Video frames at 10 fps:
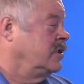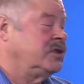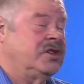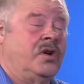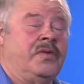
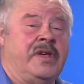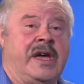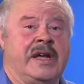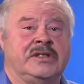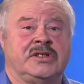So
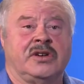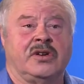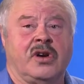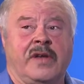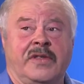the
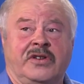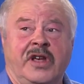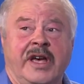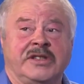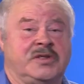answer on the
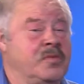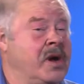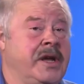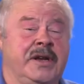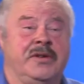test
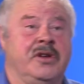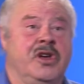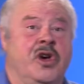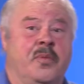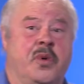might
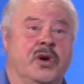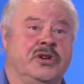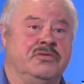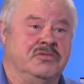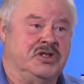
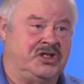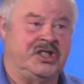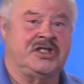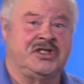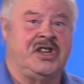put
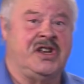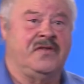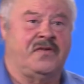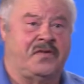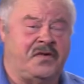
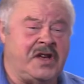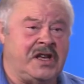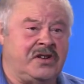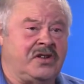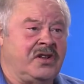16
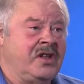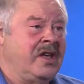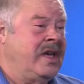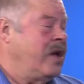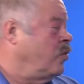feet,
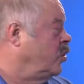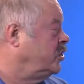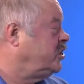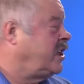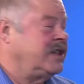
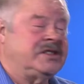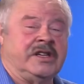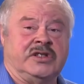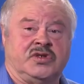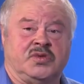which case
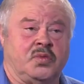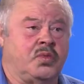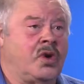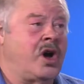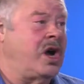it's
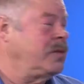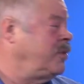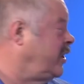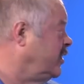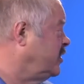wrong
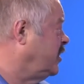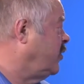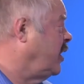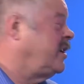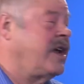because the
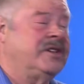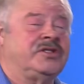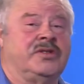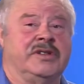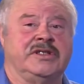correct
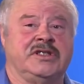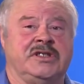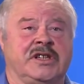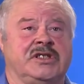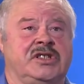answer is
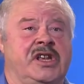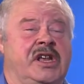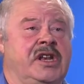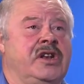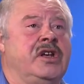
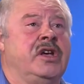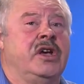16